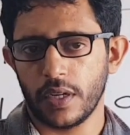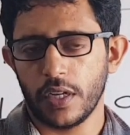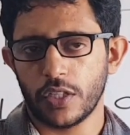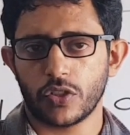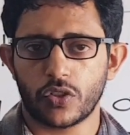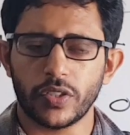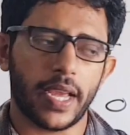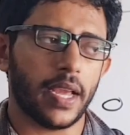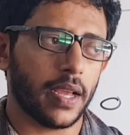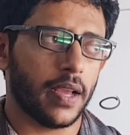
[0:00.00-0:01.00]
So
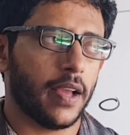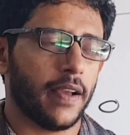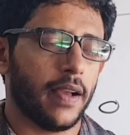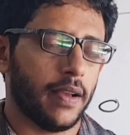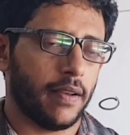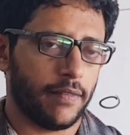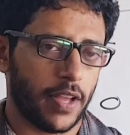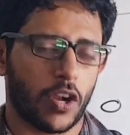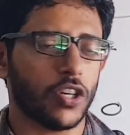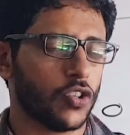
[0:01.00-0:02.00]
today we are
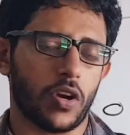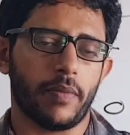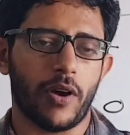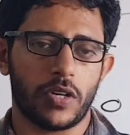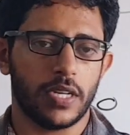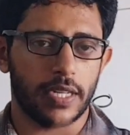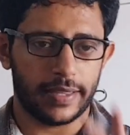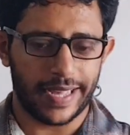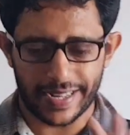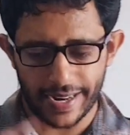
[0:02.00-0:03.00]
going to talk about
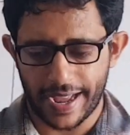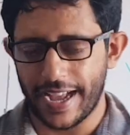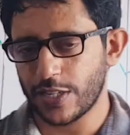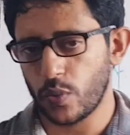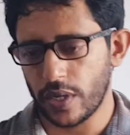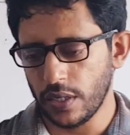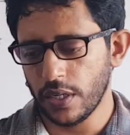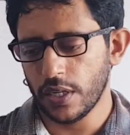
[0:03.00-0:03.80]
that as well.